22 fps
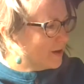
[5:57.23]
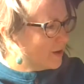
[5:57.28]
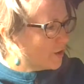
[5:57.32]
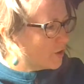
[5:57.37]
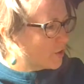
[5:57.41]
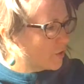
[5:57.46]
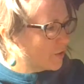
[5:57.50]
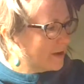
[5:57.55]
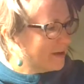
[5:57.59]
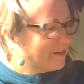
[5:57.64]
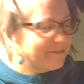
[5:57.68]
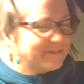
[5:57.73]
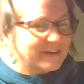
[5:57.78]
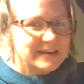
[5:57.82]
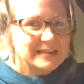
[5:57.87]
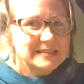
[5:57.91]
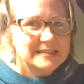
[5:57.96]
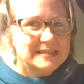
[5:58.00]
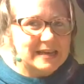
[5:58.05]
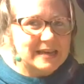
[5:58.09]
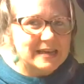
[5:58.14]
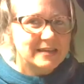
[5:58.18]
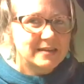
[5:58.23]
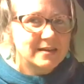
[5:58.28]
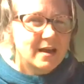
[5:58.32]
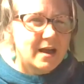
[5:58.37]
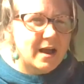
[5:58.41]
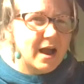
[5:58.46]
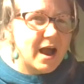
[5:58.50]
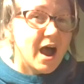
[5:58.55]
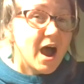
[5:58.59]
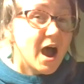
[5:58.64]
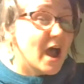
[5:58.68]
Or if I said,
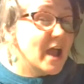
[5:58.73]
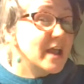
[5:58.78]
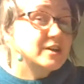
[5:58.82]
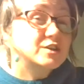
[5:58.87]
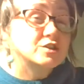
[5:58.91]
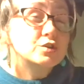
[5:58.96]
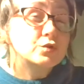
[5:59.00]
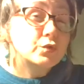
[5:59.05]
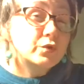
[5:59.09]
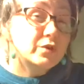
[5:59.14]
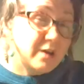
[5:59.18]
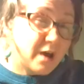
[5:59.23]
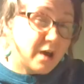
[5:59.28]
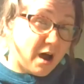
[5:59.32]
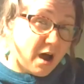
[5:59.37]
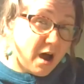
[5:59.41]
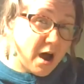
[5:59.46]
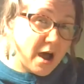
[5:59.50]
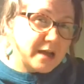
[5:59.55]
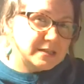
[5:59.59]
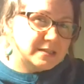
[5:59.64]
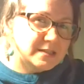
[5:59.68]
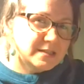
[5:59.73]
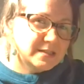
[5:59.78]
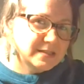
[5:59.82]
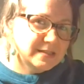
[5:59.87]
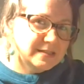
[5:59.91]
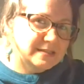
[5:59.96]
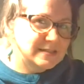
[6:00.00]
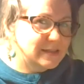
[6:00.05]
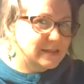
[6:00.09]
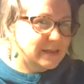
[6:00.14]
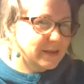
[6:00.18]
I do not
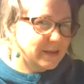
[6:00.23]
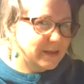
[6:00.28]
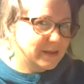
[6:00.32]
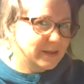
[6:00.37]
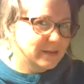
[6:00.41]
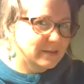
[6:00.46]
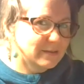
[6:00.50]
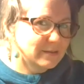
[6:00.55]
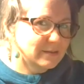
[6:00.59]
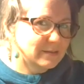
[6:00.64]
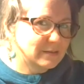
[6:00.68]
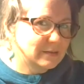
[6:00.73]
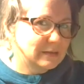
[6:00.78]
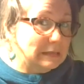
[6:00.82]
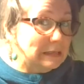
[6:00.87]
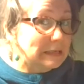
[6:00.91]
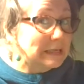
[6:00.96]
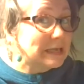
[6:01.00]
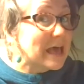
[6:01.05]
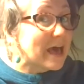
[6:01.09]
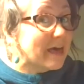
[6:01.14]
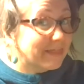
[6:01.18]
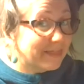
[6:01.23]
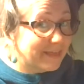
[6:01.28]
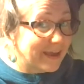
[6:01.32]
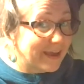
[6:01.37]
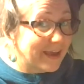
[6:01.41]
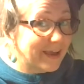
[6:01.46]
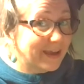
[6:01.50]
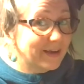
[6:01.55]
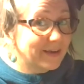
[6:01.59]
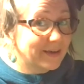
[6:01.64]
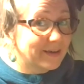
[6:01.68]
see
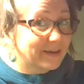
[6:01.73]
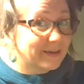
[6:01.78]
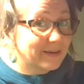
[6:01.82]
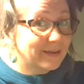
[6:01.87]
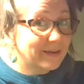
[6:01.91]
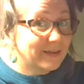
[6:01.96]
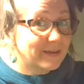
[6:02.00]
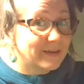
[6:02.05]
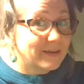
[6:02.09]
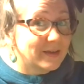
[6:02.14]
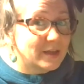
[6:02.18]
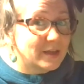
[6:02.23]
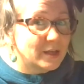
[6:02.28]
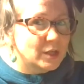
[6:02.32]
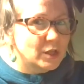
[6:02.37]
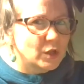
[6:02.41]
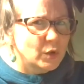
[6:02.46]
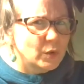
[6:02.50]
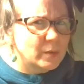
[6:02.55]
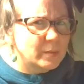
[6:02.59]
nothing, you would